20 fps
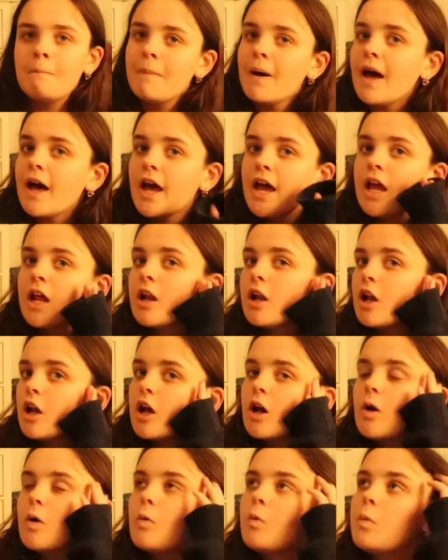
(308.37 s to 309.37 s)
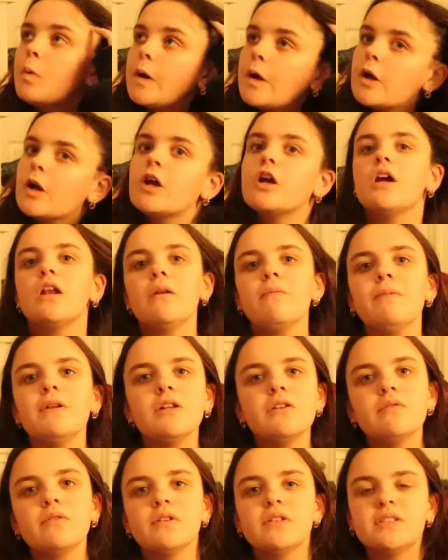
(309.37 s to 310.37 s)
but we're gonna be
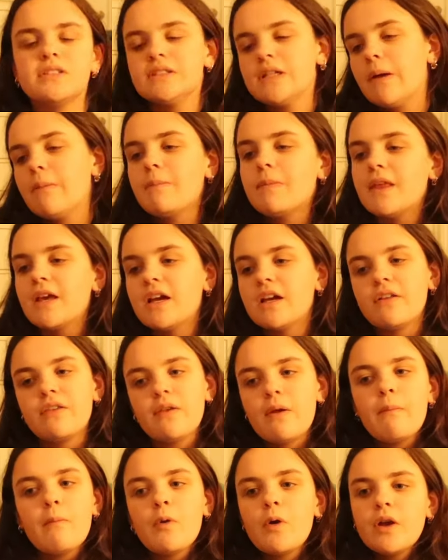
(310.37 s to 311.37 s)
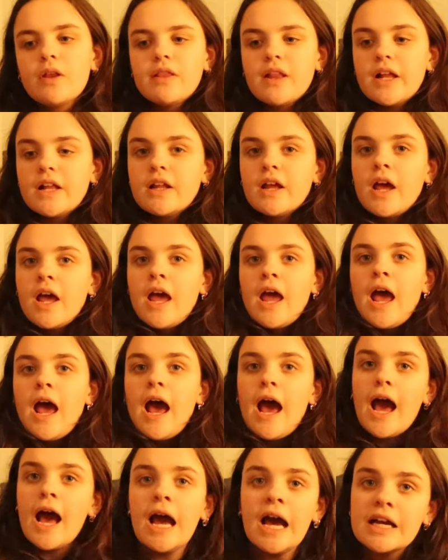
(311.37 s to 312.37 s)
doing something at some point that
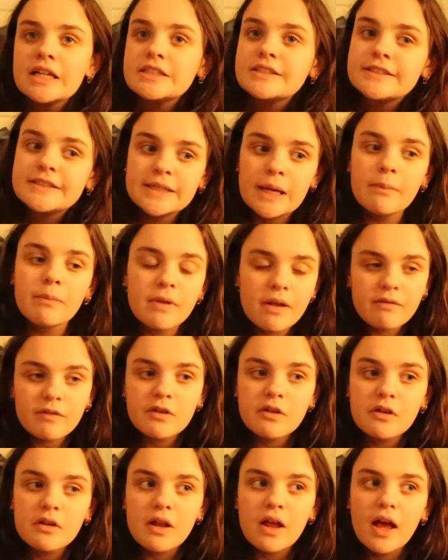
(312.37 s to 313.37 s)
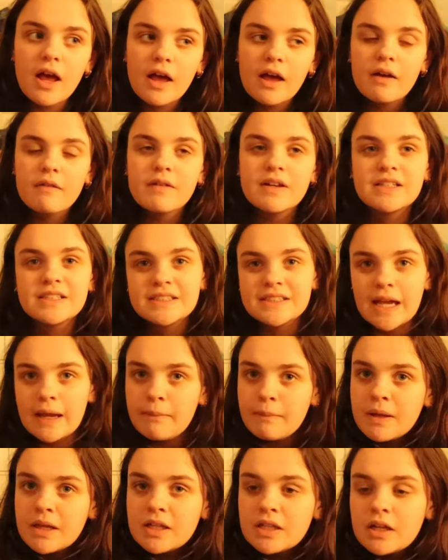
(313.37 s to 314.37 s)
has some level of
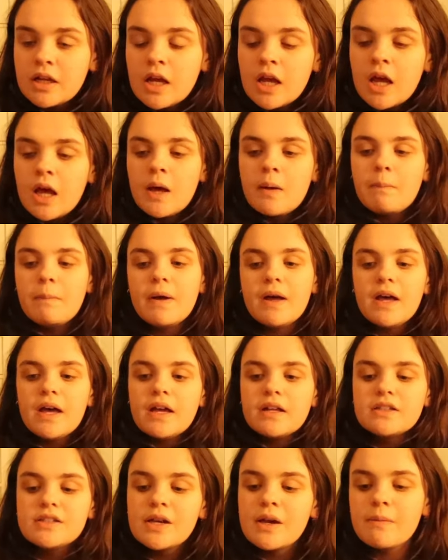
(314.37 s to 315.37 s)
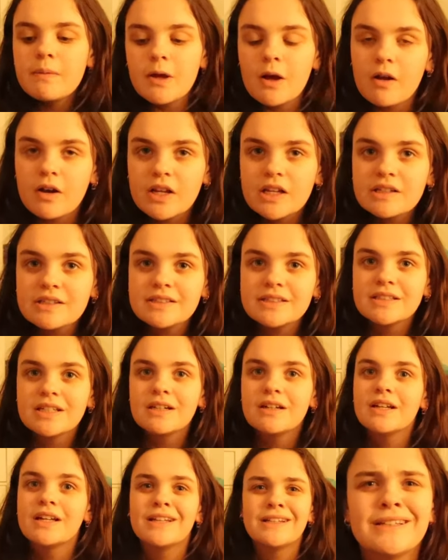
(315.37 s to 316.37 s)
excitement. But to be honest,
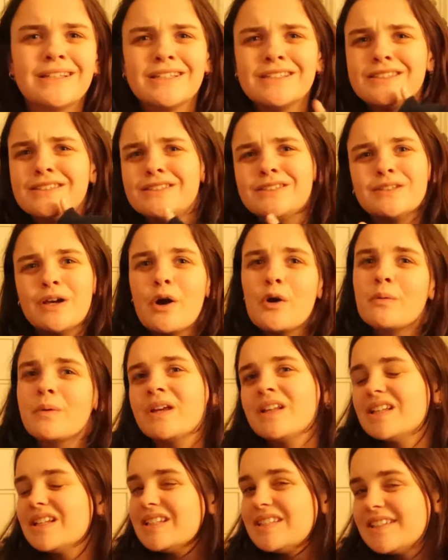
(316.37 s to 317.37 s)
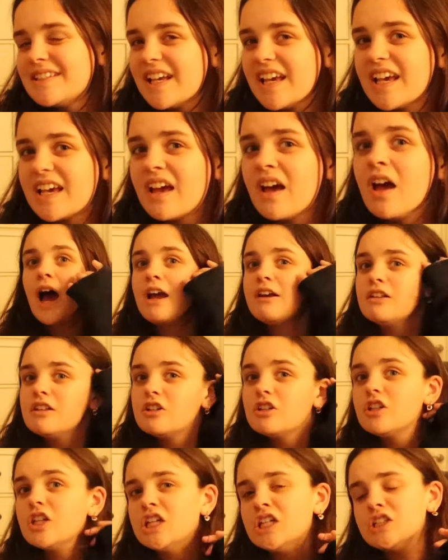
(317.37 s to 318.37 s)
this is so realistic. I
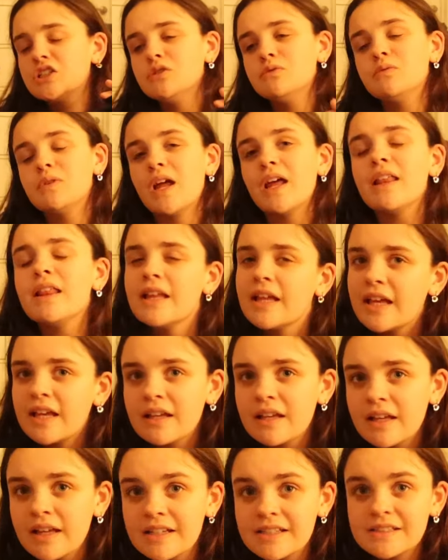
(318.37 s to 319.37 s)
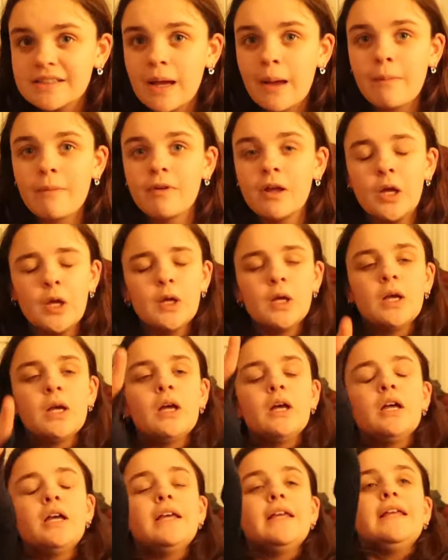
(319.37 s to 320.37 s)
literally do nothing except
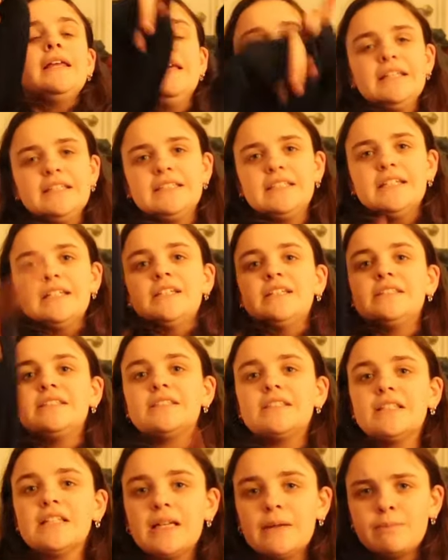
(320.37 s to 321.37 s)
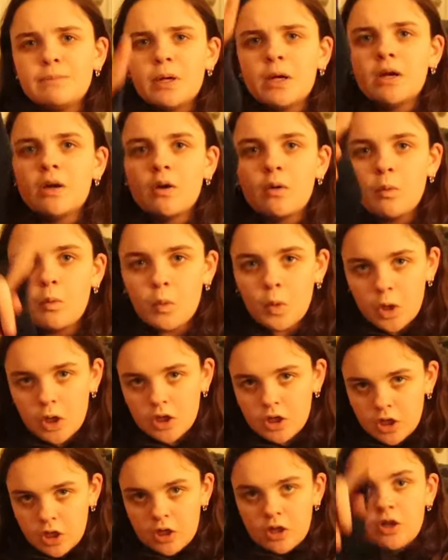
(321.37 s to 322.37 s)
eat, sleep,
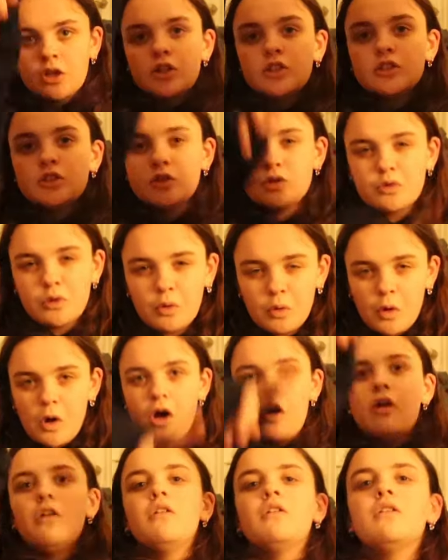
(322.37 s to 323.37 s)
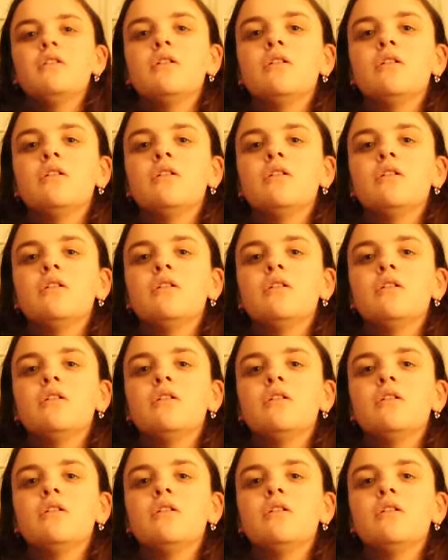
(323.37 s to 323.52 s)
work, school,